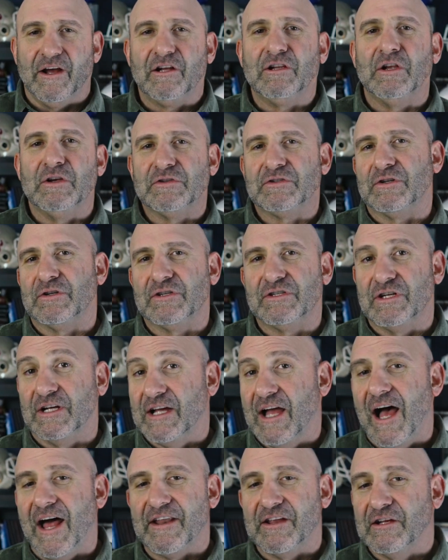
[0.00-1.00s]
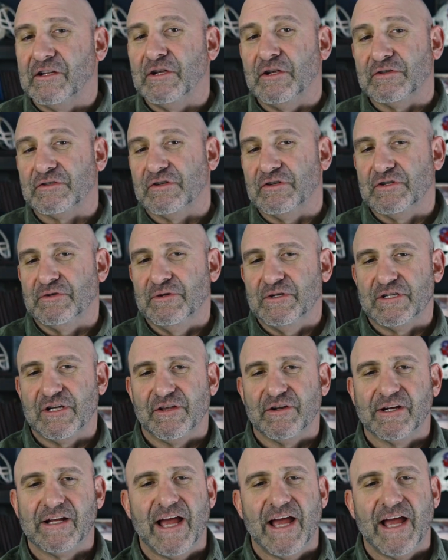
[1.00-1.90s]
closer to God and closer to each other.